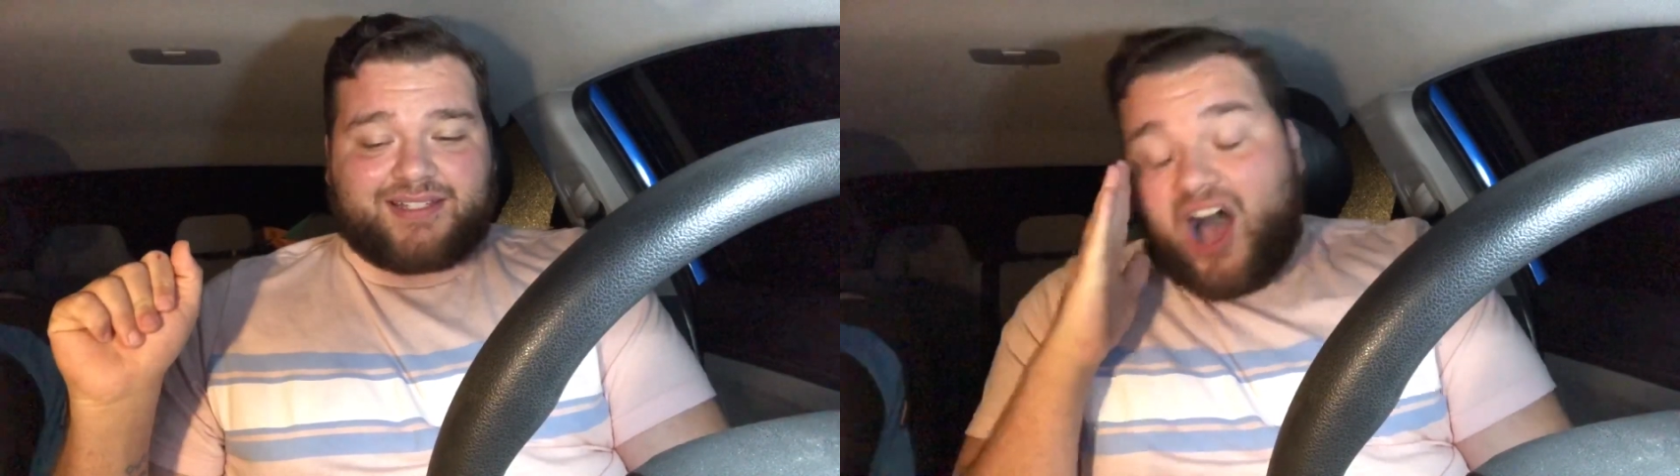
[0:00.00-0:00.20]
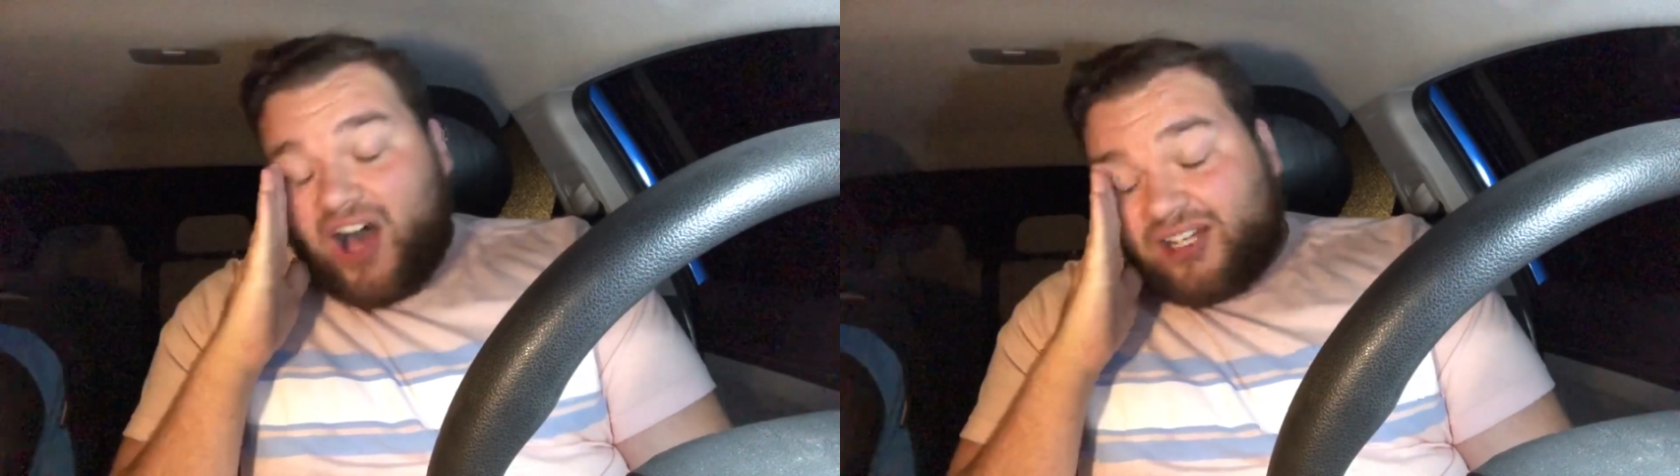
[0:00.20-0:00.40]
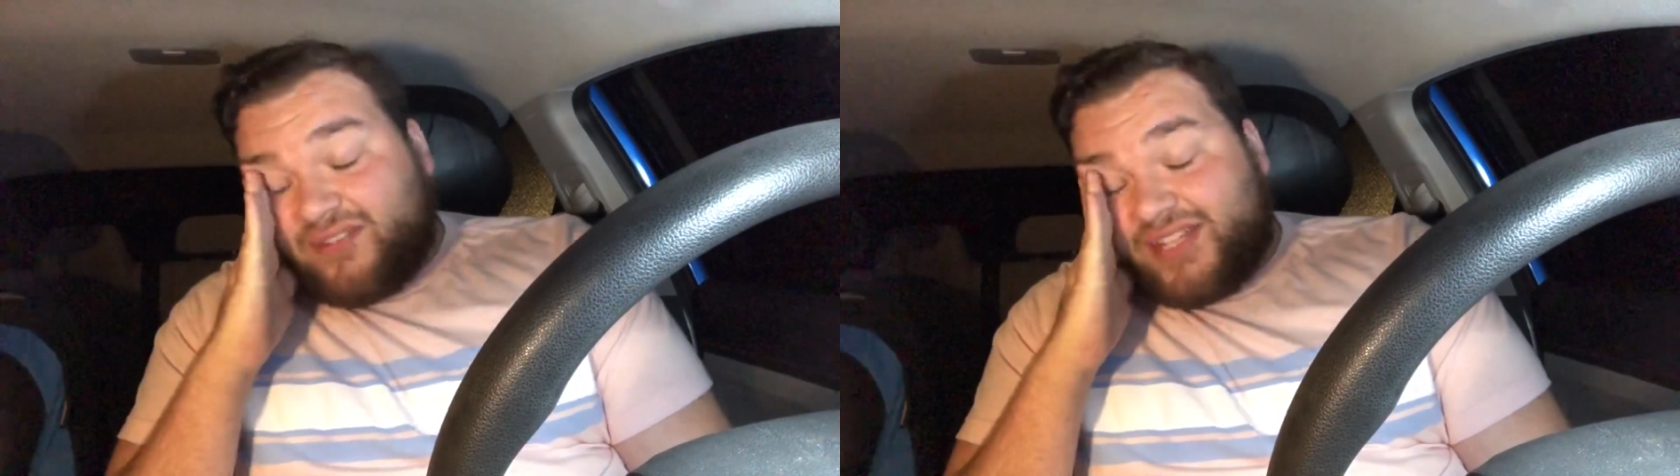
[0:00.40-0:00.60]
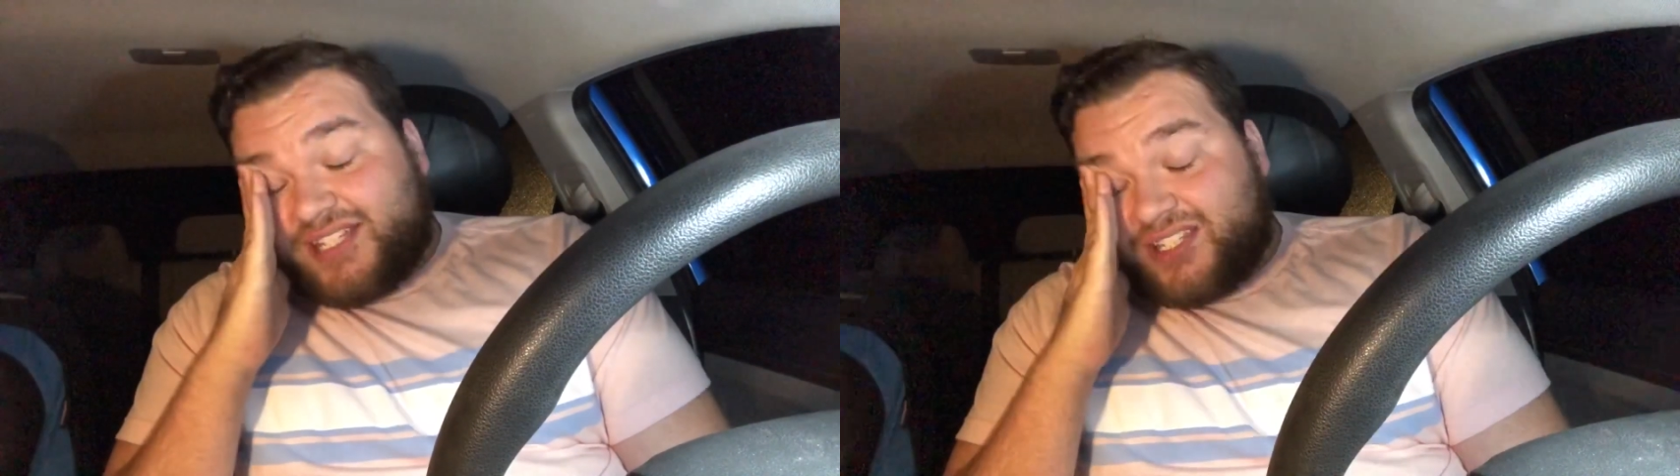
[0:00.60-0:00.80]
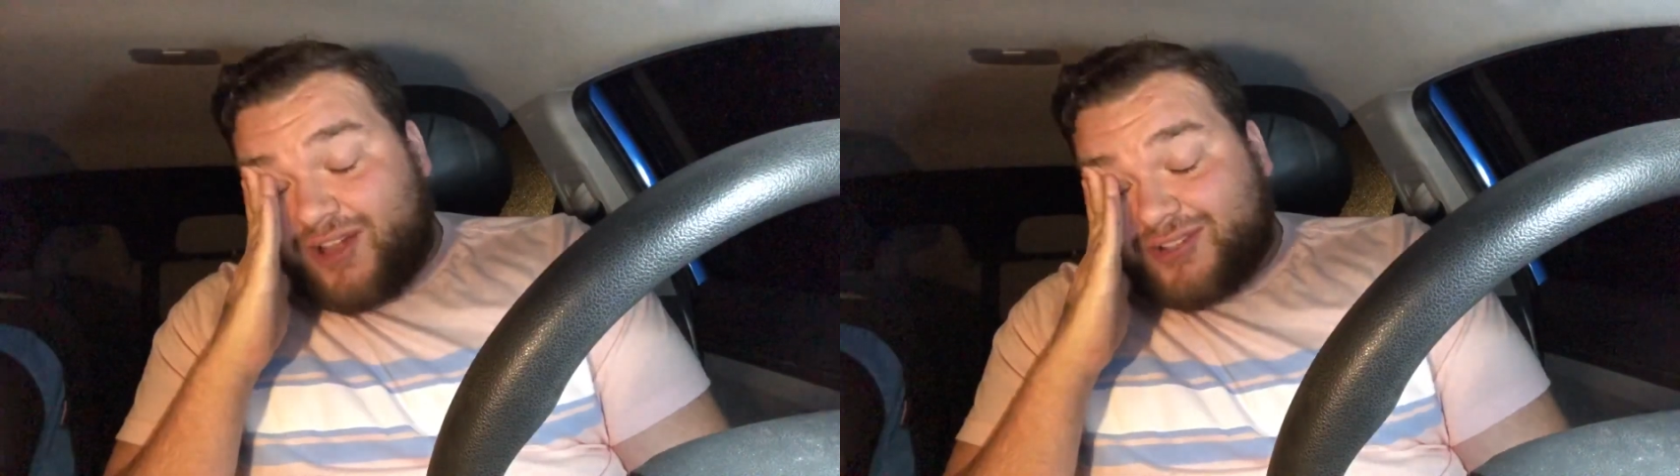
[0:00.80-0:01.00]
All of these
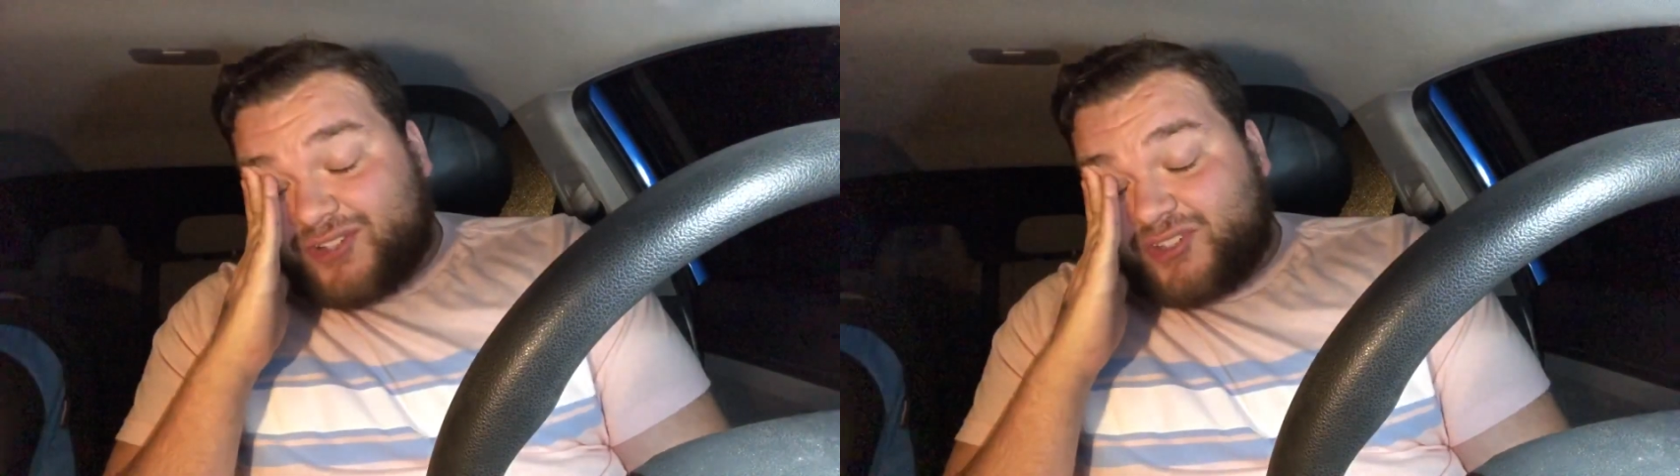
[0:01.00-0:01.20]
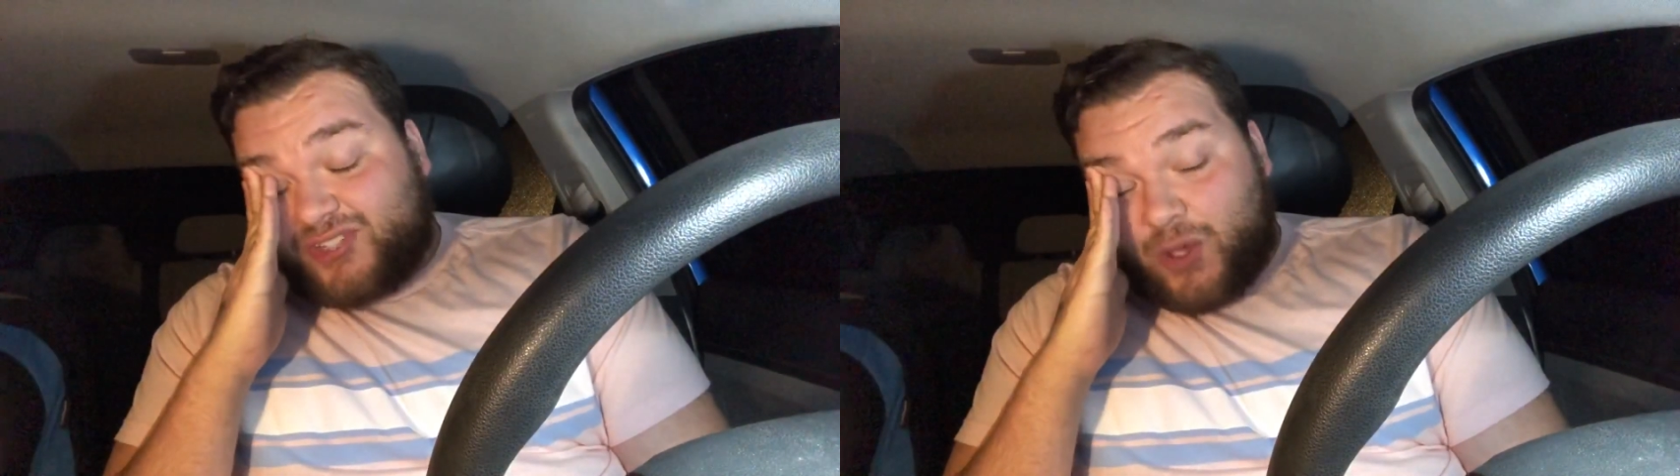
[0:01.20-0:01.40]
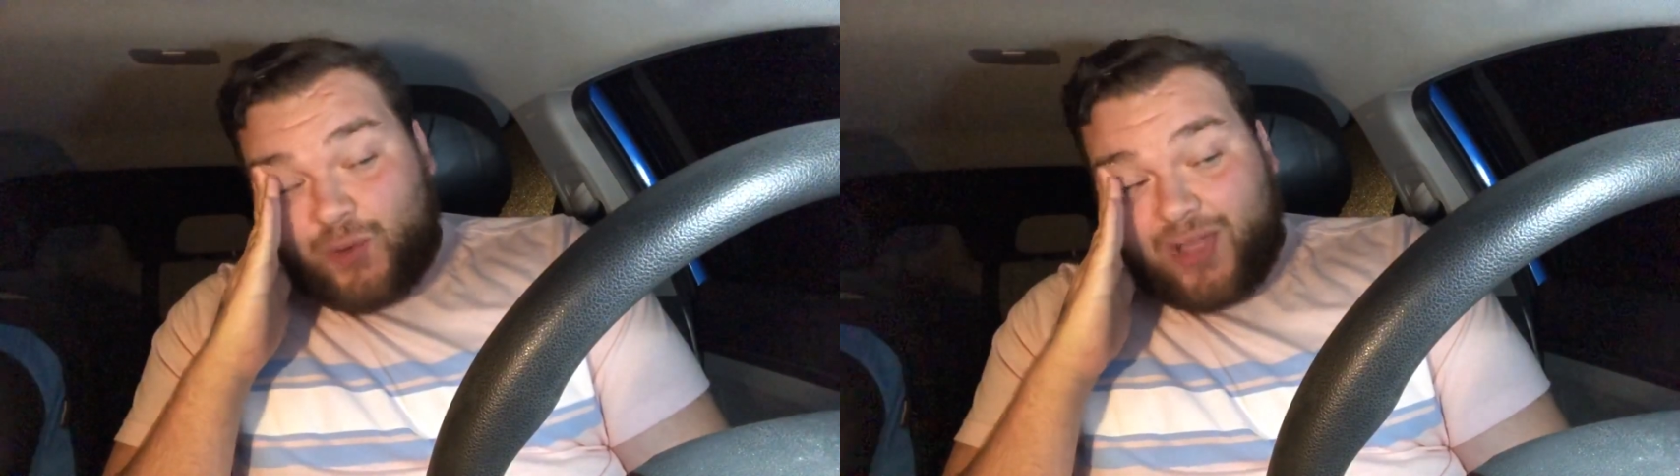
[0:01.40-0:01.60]
songs are so